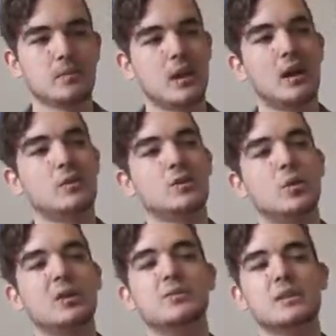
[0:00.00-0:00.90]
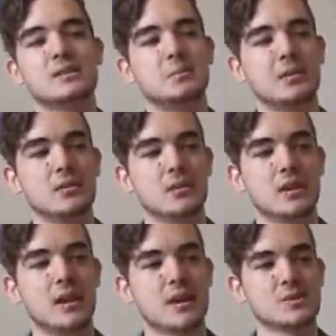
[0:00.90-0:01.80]
I don't know,
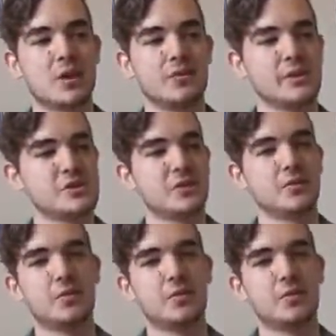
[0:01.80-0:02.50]
invincibility, X-ray vision,